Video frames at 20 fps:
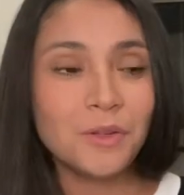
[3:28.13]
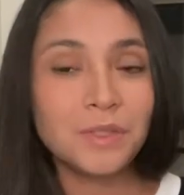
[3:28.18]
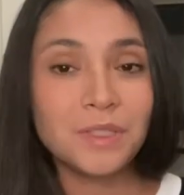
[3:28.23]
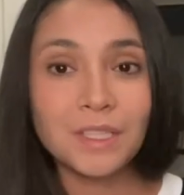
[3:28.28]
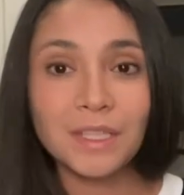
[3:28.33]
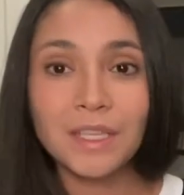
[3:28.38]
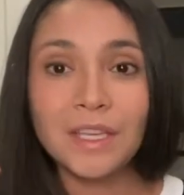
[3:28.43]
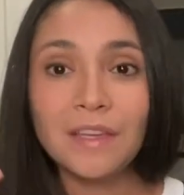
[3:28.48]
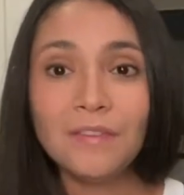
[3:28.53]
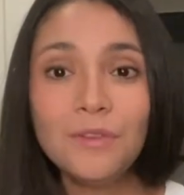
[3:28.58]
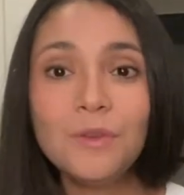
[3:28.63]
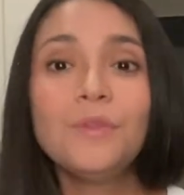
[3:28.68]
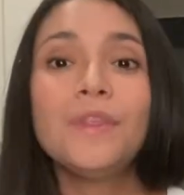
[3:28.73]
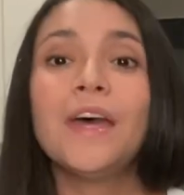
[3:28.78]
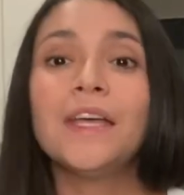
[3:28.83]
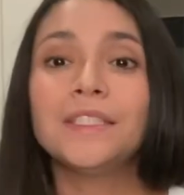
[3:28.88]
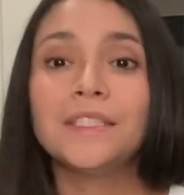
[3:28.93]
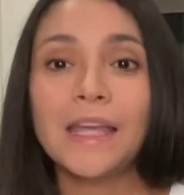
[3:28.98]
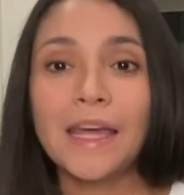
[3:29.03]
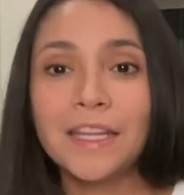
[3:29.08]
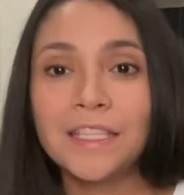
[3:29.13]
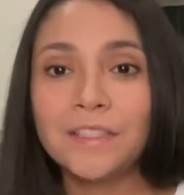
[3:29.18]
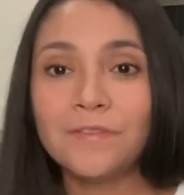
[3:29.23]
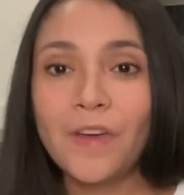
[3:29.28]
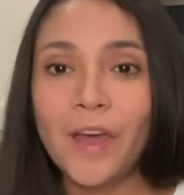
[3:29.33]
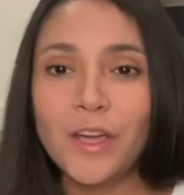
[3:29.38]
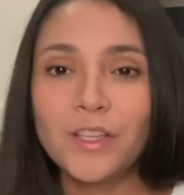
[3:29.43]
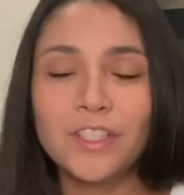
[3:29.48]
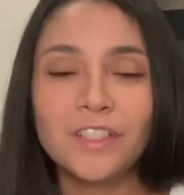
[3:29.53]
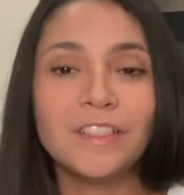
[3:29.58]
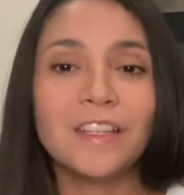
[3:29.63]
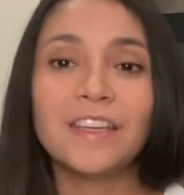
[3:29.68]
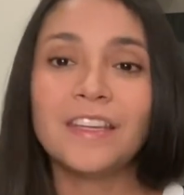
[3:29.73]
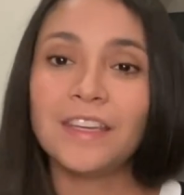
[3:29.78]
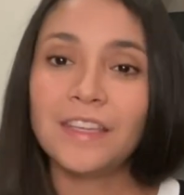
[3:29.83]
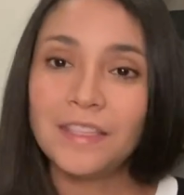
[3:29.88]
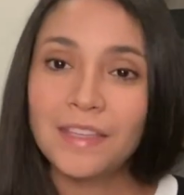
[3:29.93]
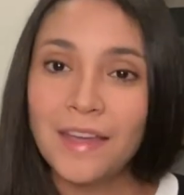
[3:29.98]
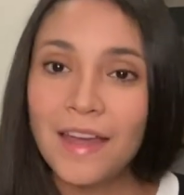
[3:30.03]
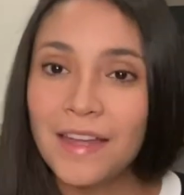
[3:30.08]
to give you that satisfaction, like,
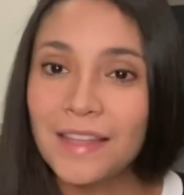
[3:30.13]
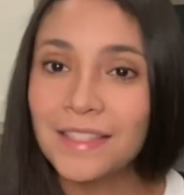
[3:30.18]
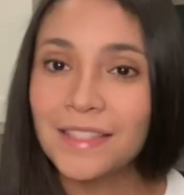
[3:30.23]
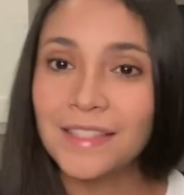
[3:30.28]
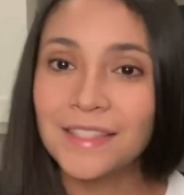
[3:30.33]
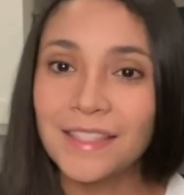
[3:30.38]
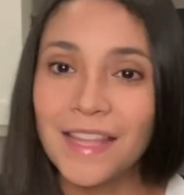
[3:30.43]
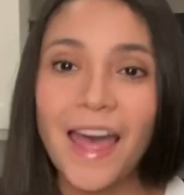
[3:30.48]
yes,